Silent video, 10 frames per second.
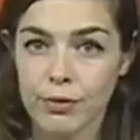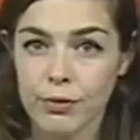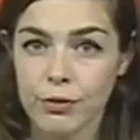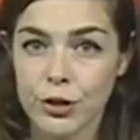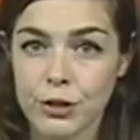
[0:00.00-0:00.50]

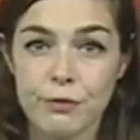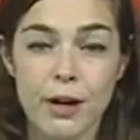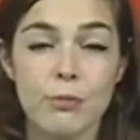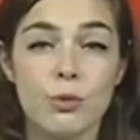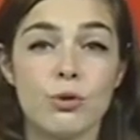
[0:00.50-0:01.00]
You can
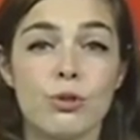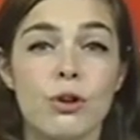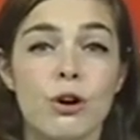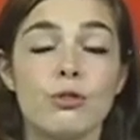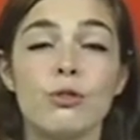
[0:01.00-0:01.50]
find more
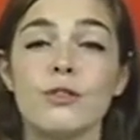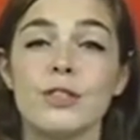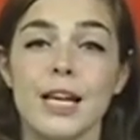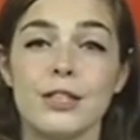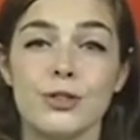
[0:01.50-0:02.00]
on all of
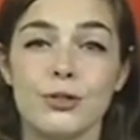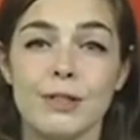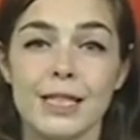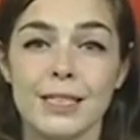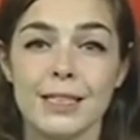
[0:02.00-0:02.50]
today's
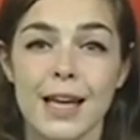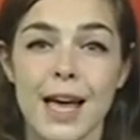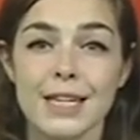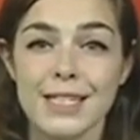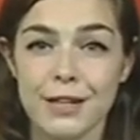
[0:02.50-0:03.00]
stories
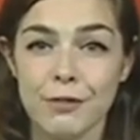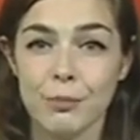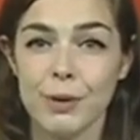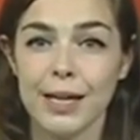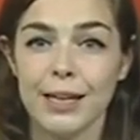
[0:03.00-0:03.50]
at
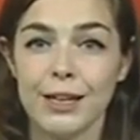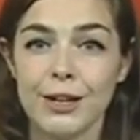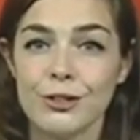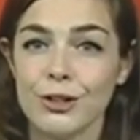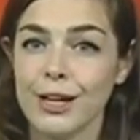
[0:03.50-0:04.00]
dvb.com
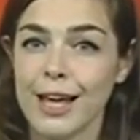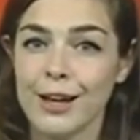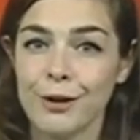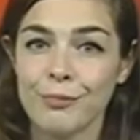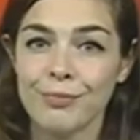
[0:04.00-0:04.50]

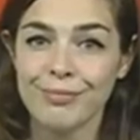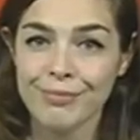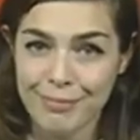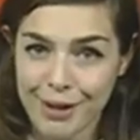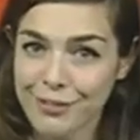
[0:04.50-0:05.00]
no.
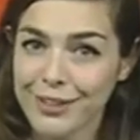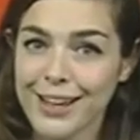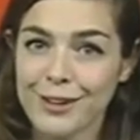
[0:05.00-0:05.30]
Bye for now.